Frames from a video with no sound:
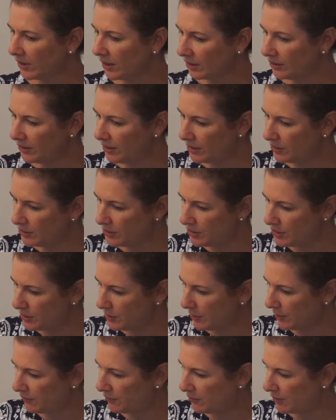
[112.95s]
So those
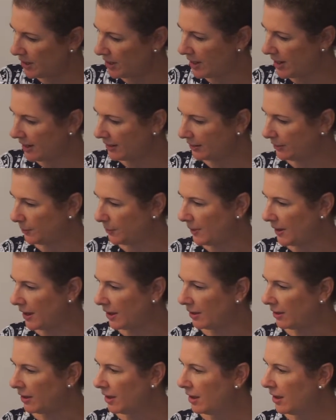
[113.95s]
2 were free as
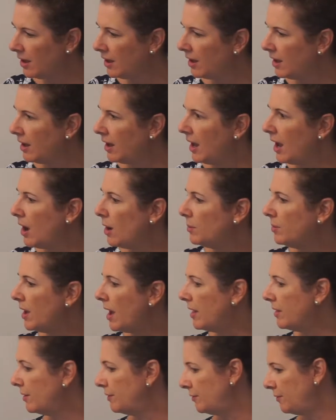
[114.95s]
well. Oh,
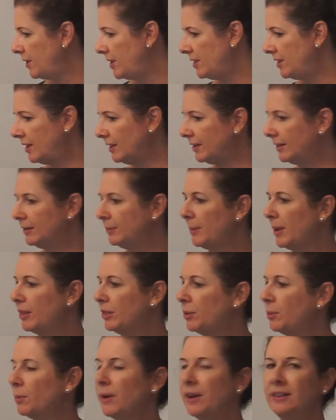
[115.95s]
the other free thing this
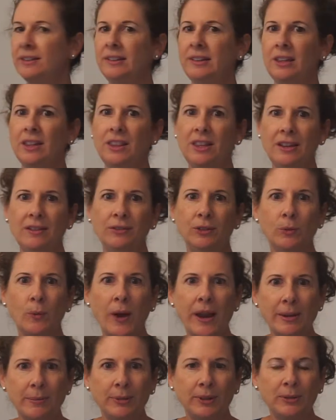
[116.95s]
month was the Thieves
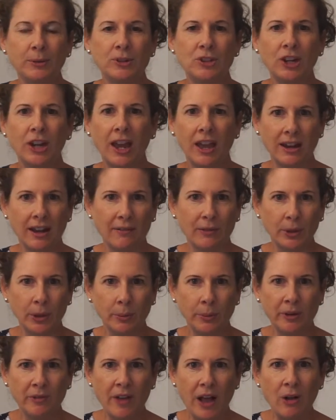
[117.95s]
Wipes, which again have a
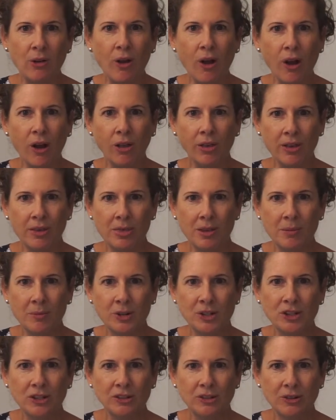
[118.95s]
little bit of alcohol in them,
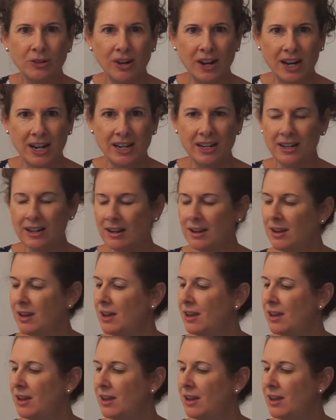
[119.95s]
which is great.